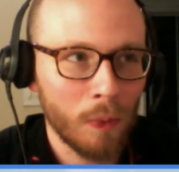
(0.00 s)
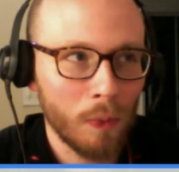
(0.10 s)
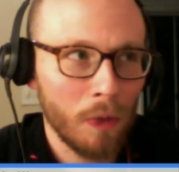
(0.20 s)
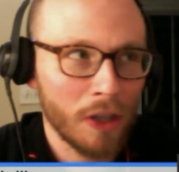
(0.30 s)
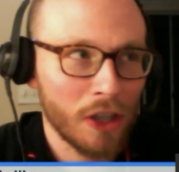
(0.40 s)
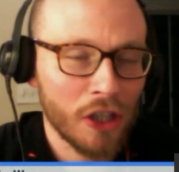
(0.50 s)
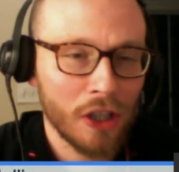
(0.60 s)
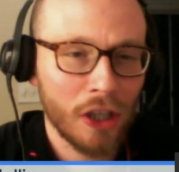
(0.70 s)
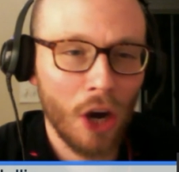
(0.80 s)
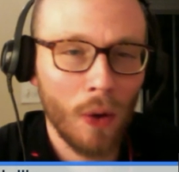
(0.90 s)

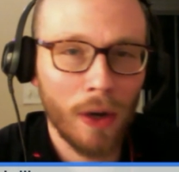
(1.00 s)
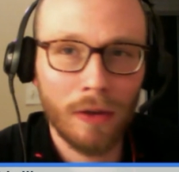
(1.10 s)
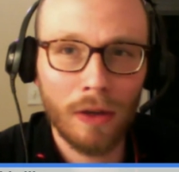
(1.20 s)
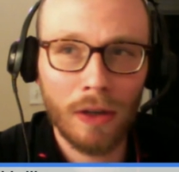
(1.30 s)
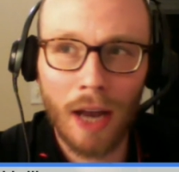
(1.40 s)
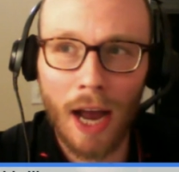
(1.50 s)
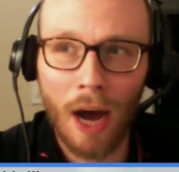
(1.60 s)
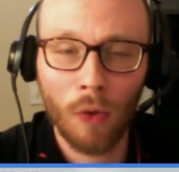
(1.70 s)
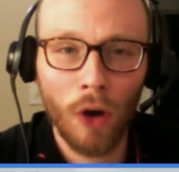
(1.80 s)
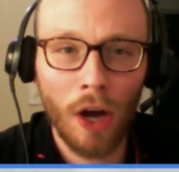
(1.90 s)
essentially go and
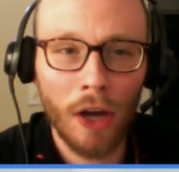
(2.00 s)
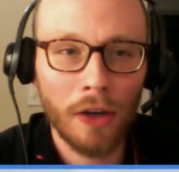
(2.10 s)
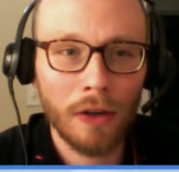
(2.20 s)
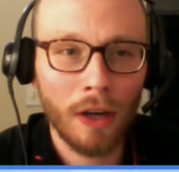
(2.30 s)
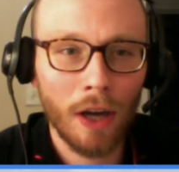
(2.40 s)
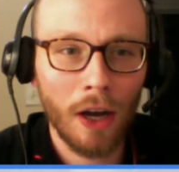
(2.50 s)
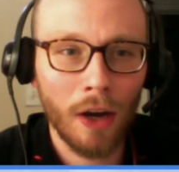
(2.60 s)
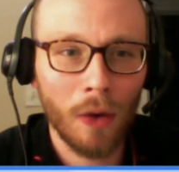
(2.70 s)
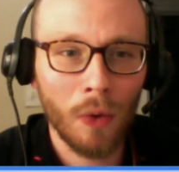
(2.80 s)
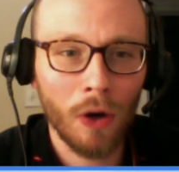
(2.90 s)
outrun
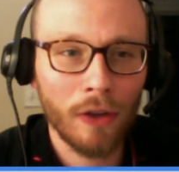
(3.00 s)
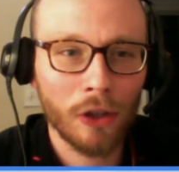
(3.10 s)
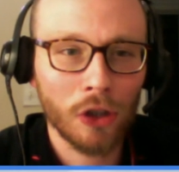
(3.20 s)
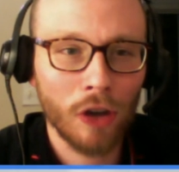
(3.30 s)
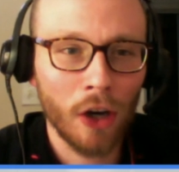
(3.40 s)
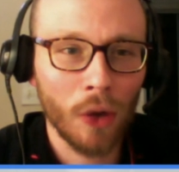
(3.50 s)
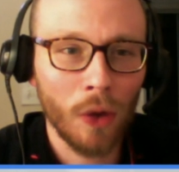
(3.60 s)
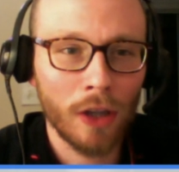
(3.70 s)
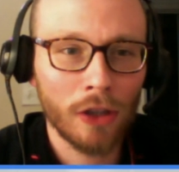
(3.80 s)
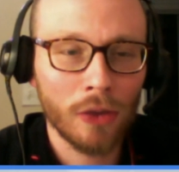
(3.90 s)
whoever their striker
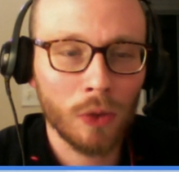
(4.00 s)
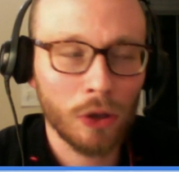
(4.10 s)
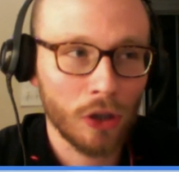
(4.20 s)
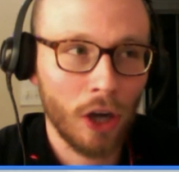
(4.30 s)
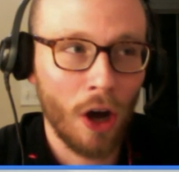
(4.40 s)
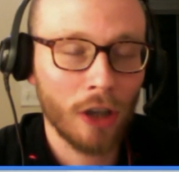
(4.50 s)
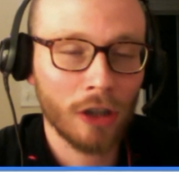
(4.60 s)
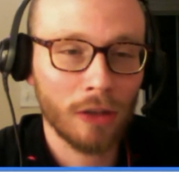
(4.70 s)
was, which is awesome.